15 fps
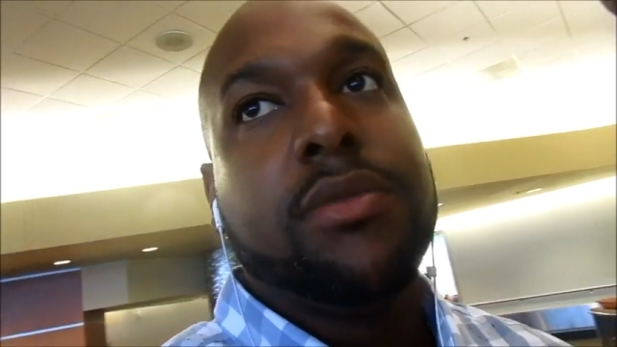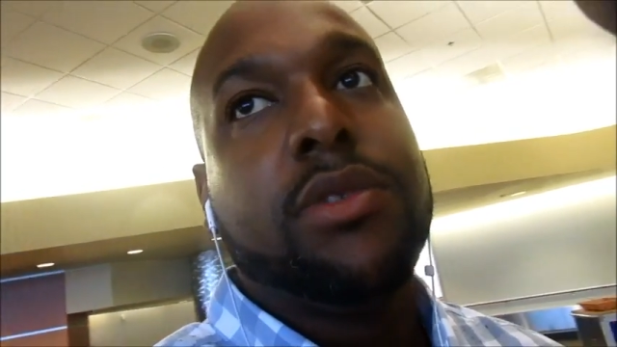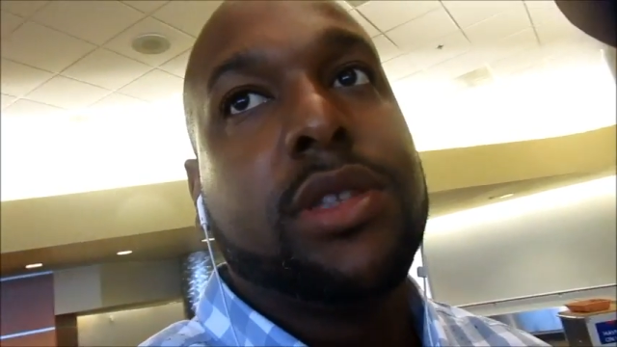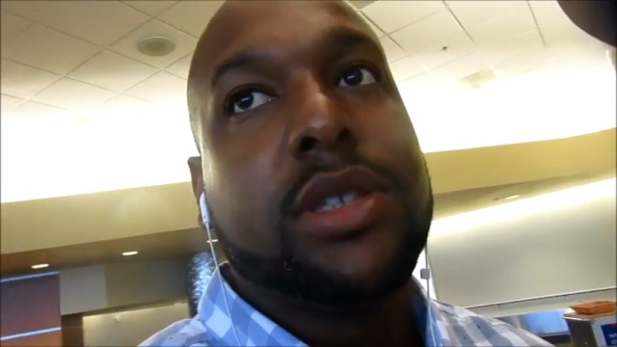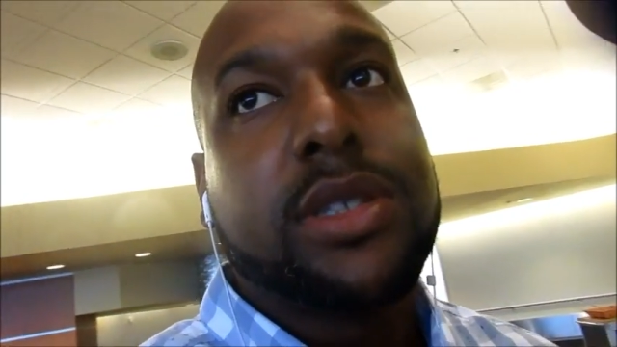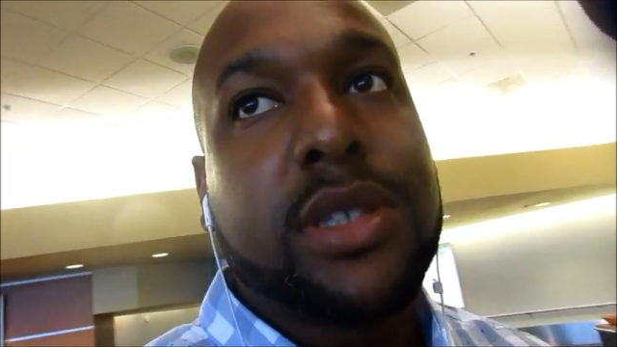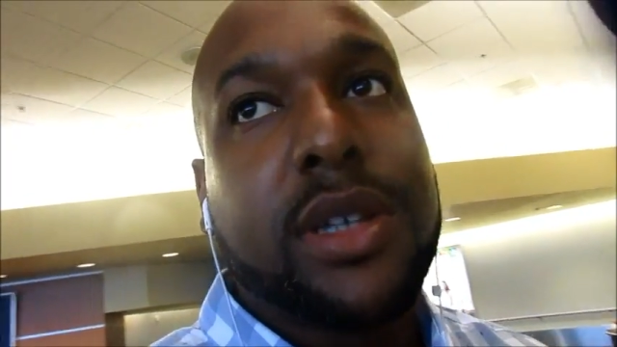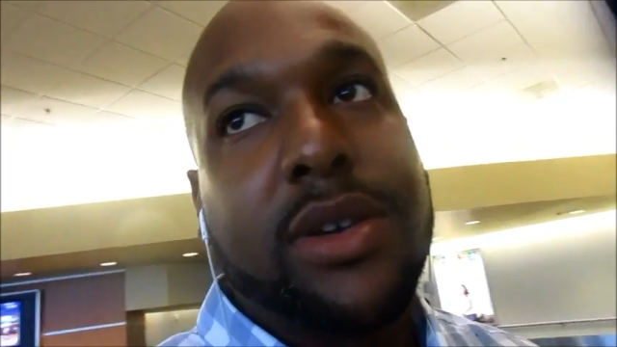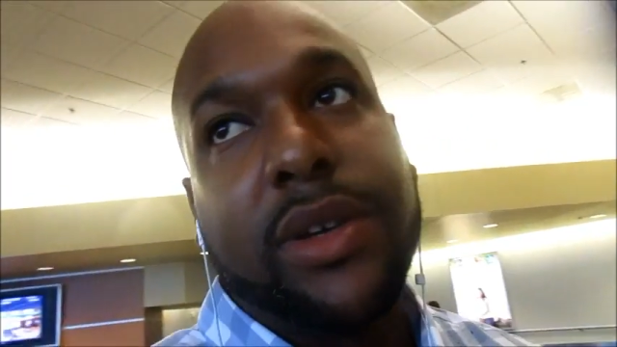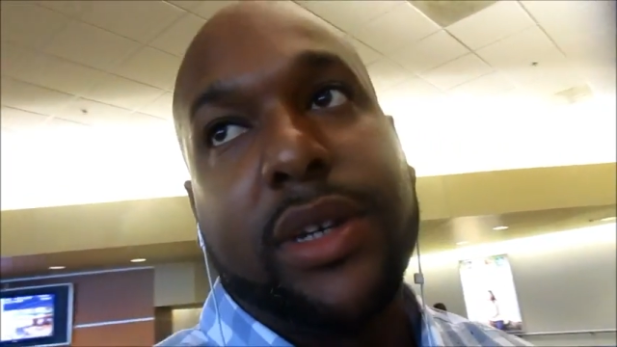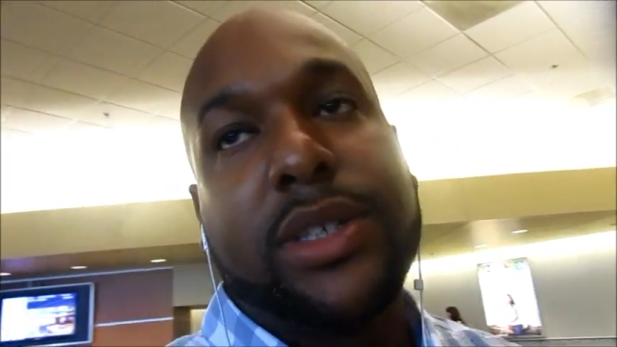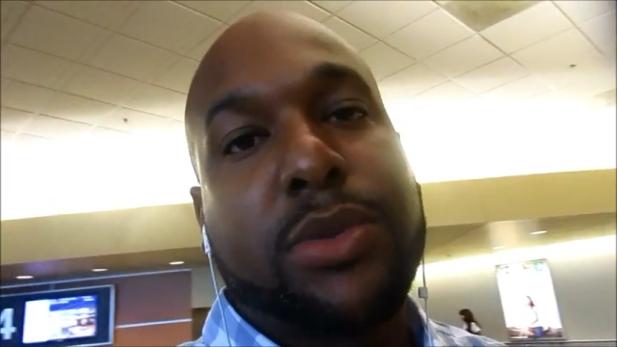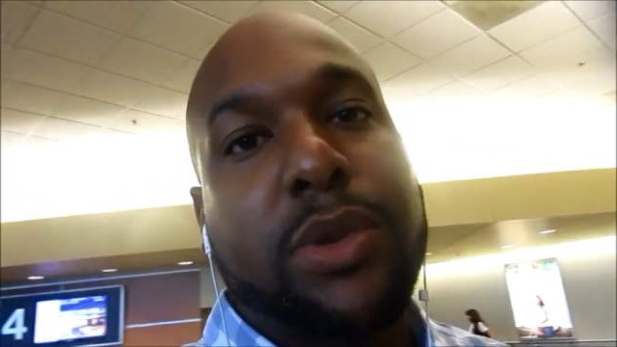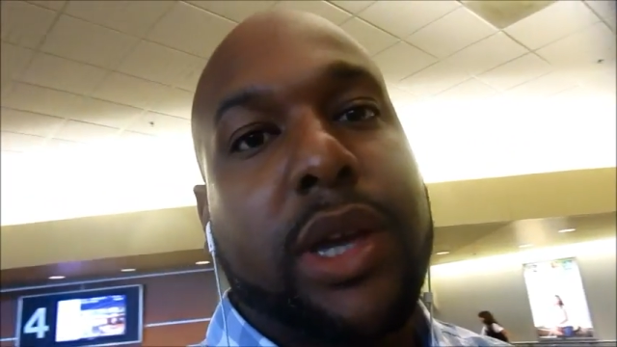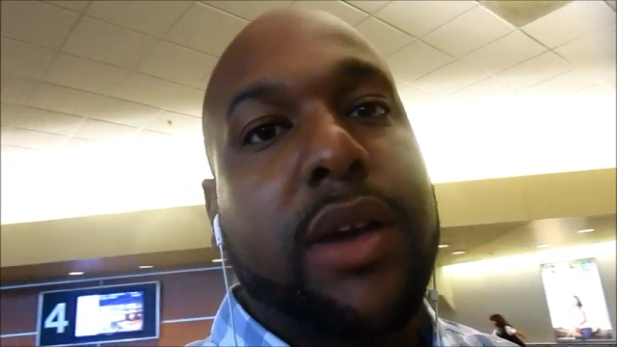with the
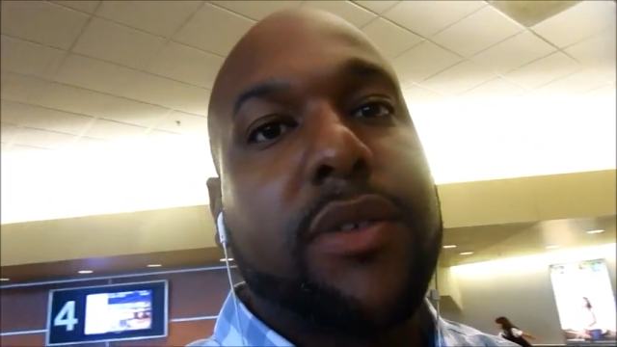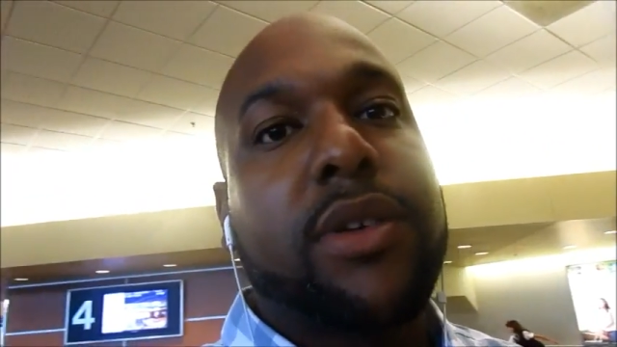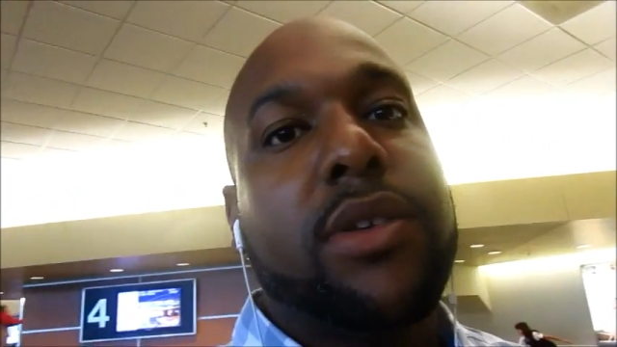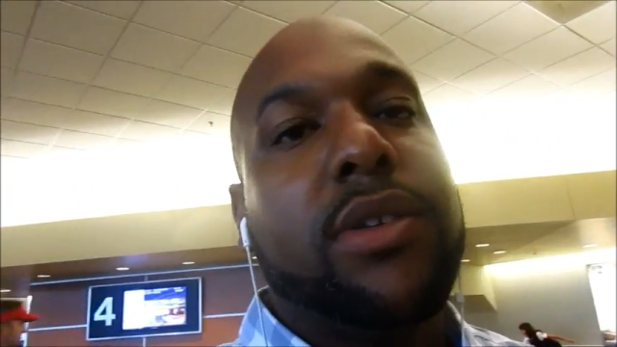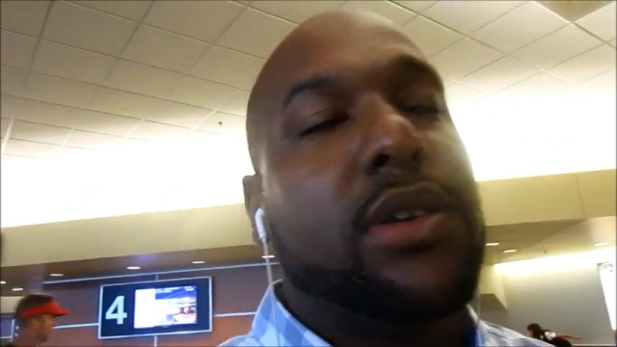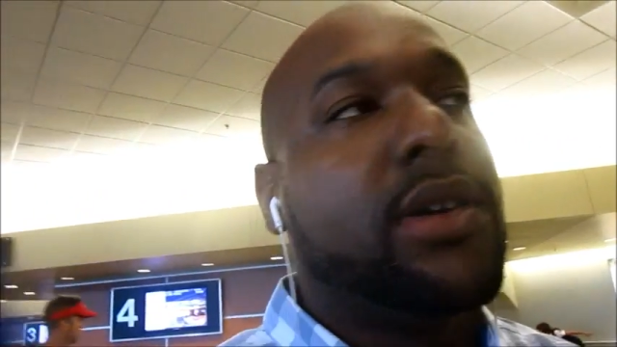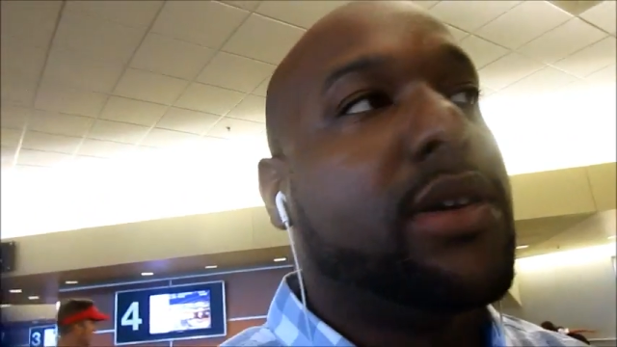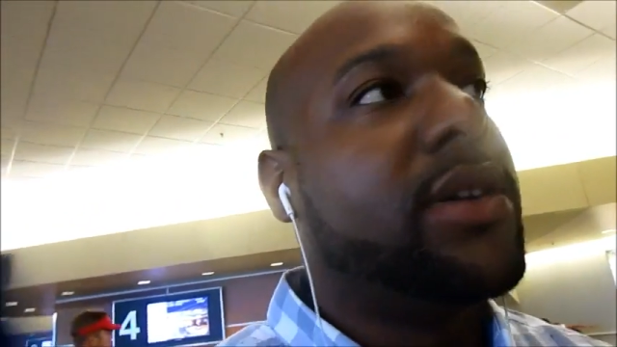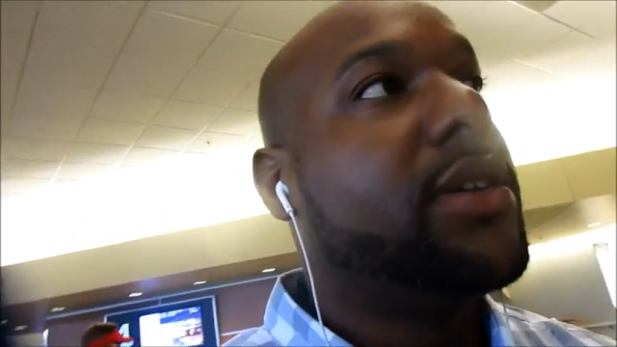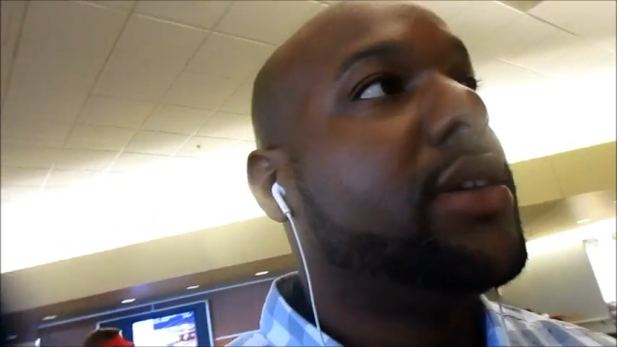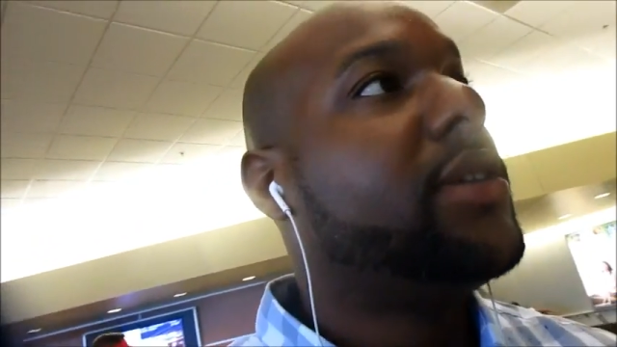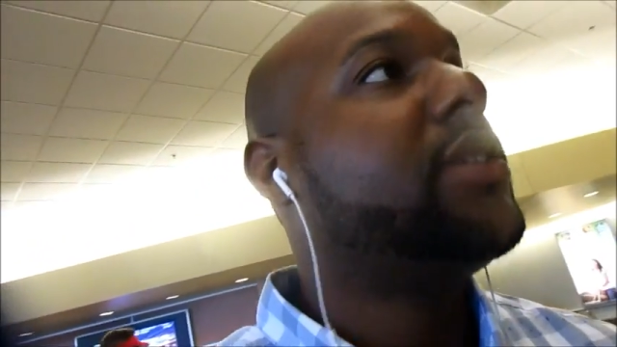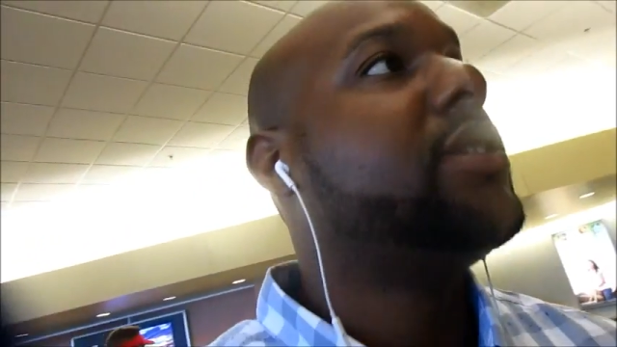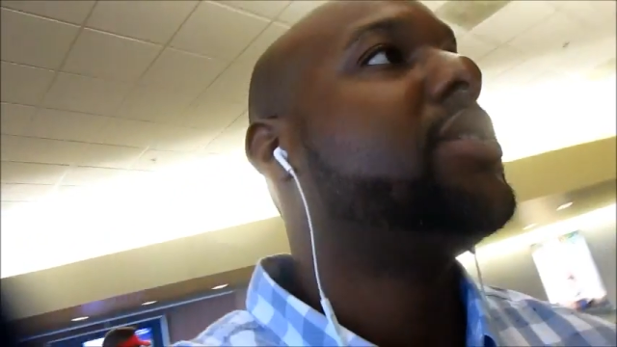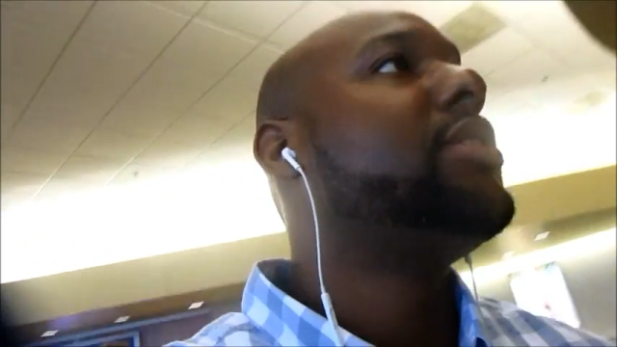series we have going
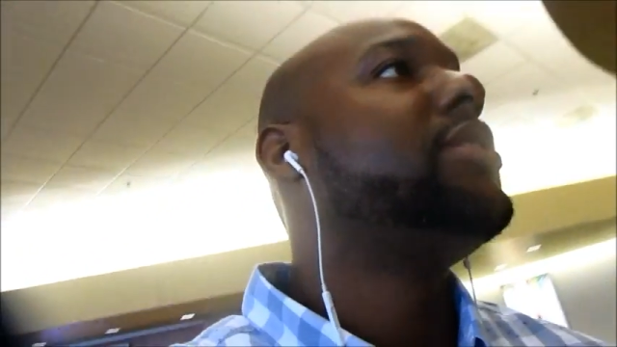on.